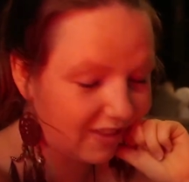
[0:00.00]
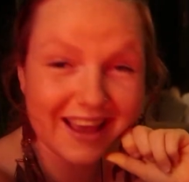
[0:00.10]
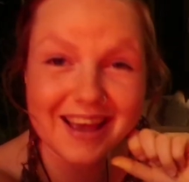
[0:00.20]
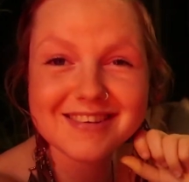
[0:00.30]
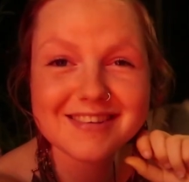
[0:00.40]

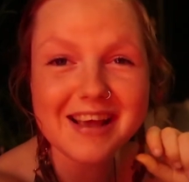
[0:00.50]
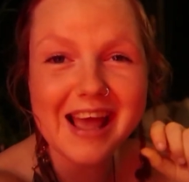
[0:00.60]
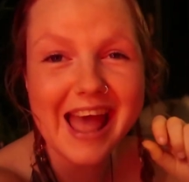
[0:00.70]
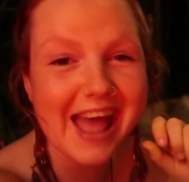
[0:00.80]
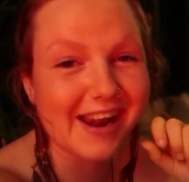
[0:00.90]
dish,
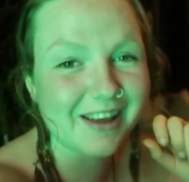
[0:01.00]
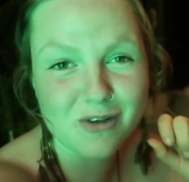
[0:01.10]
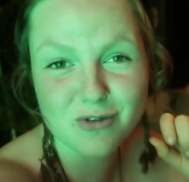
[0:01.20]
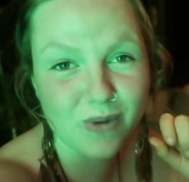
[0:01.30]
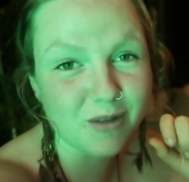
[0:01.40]
and I
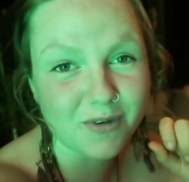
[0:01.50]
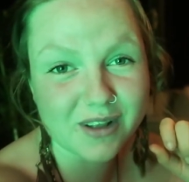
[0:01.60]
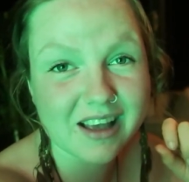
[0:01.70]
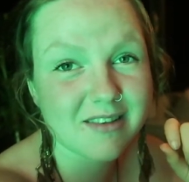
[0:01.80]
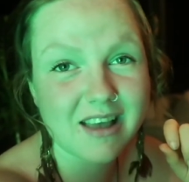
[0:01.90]
just went
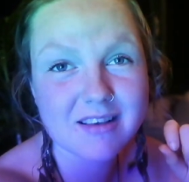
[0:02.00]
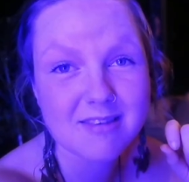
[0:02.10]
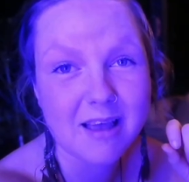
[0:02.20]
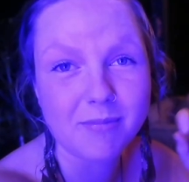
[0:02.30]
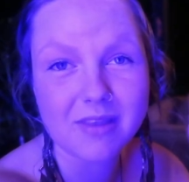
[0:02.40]
for the exact
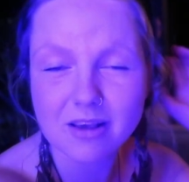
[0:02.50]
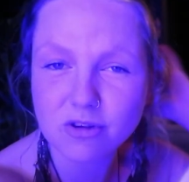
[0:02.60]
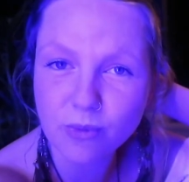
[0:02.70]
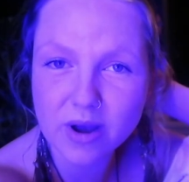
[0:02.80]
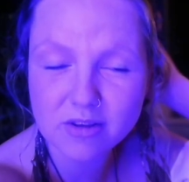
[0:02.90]
same
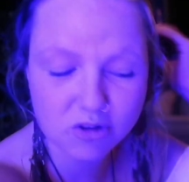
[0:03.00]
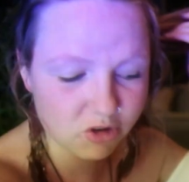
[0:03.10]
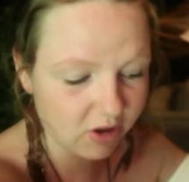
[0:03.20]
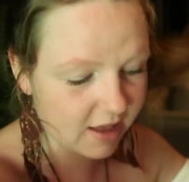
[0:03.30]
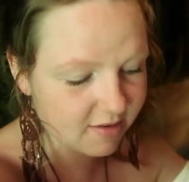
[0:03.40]
dish, which
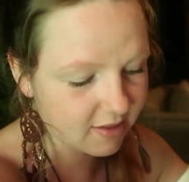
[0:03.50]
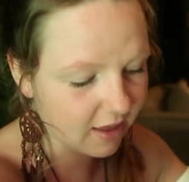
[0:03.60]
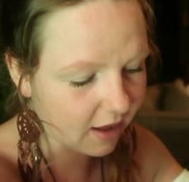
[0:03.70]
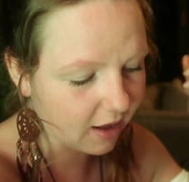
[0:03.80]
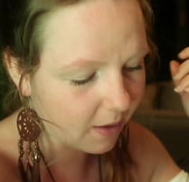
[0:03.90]
is
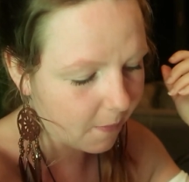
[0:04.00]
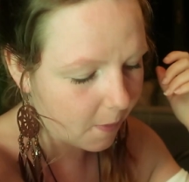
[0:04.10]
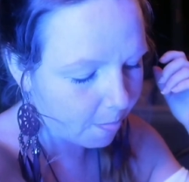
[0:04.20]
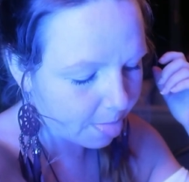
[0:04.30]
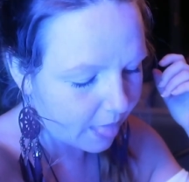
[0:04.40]
the
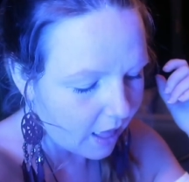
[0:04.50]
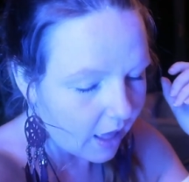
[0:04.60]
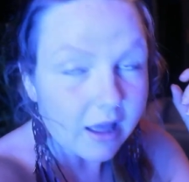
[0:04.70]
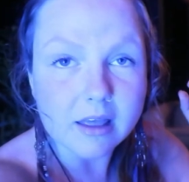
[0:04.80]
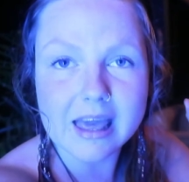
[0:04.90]

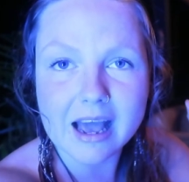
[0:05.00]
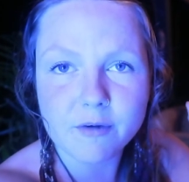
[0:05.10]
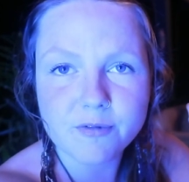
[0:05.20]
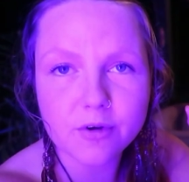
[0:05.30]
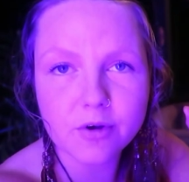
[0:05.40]

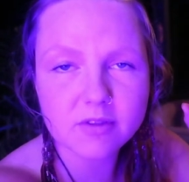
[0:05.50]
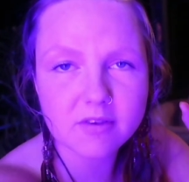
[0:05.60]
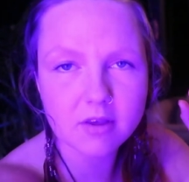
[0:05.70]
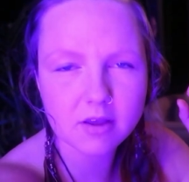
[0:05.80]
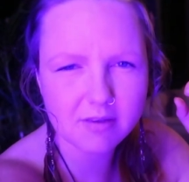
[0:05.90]
jackfruit
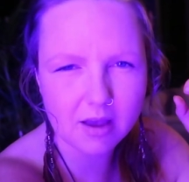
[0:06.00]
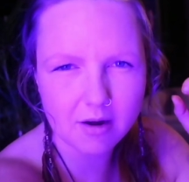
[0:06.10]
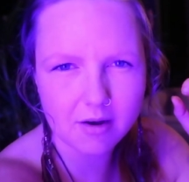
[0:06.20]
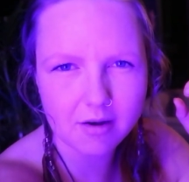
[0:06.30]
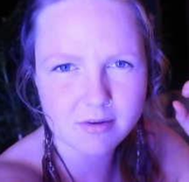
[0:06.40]

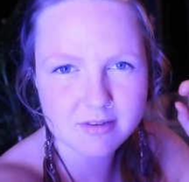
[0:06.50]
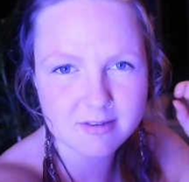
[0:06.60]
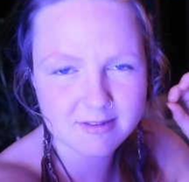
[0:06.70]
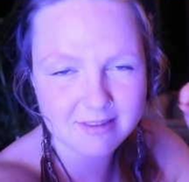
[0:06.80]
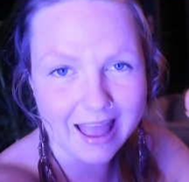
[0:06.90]
taro
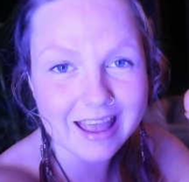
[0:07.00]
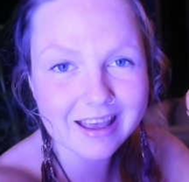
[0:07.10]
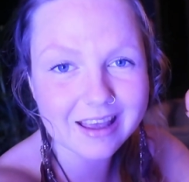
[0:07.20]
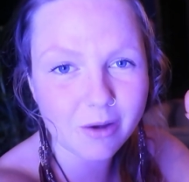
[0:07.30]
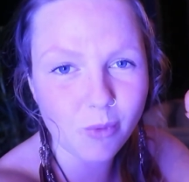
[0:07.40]
steak
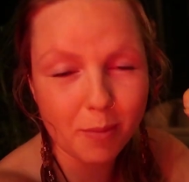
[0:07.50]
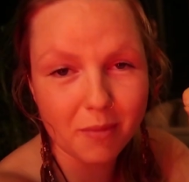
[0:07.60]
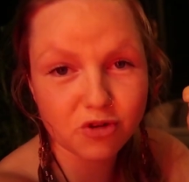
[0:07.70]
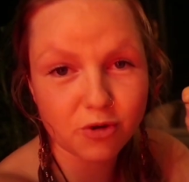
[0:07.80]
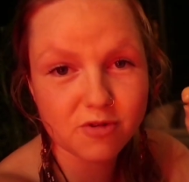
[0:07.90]
with
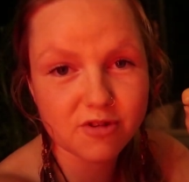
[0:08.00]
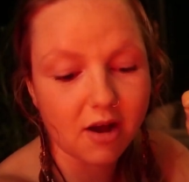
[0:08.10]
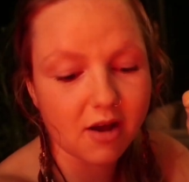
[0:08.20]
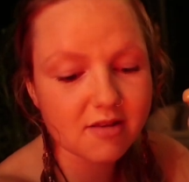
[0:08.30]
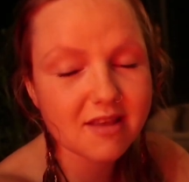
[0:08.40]
mushroom
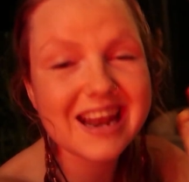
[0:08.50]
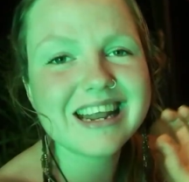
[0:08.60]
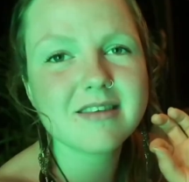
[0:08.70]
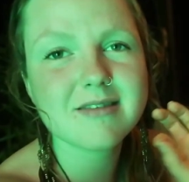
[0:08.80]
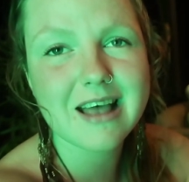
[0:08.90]
sauce, and
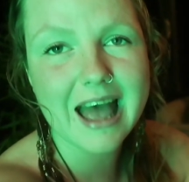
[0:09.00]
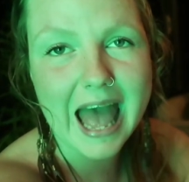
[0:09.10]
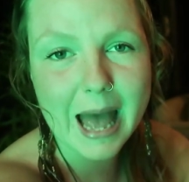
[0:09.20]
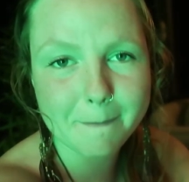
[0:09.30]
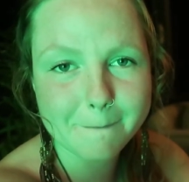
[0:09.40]
it's
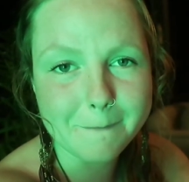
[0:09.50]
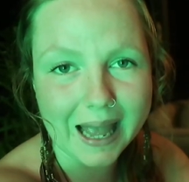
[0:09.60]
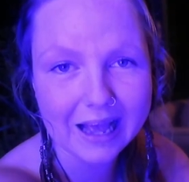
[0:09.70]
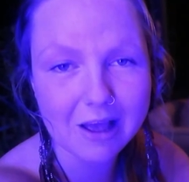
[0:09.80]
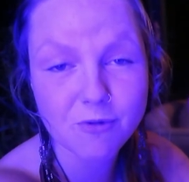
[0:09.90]
epic.
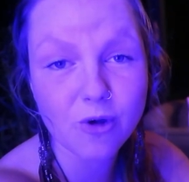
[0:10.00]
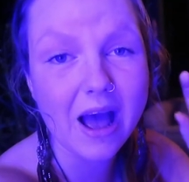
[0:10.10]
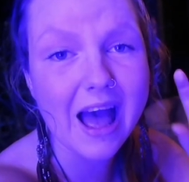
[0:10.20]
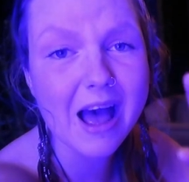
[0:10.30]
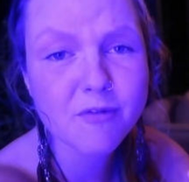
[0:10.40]
If you
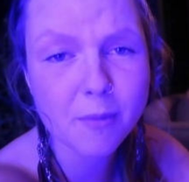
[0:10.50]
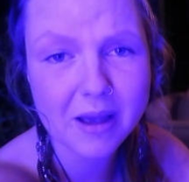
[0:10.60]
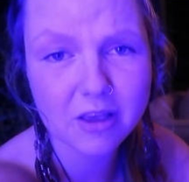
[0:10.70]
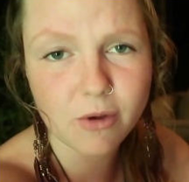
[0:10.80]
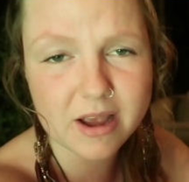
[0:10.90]
ever
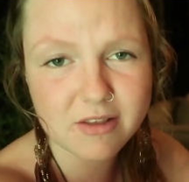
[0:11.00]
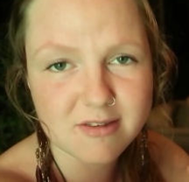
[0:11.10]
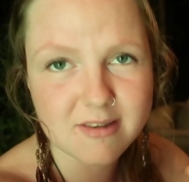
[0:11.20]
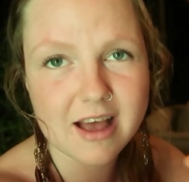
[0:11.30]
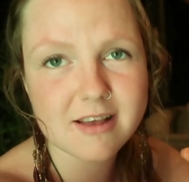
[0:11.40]
make your way to
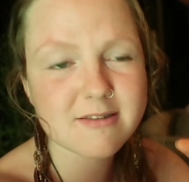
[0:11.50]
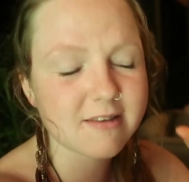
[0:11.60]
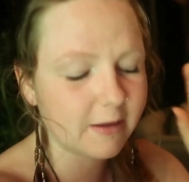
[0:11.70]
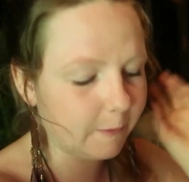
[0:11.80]
Zest,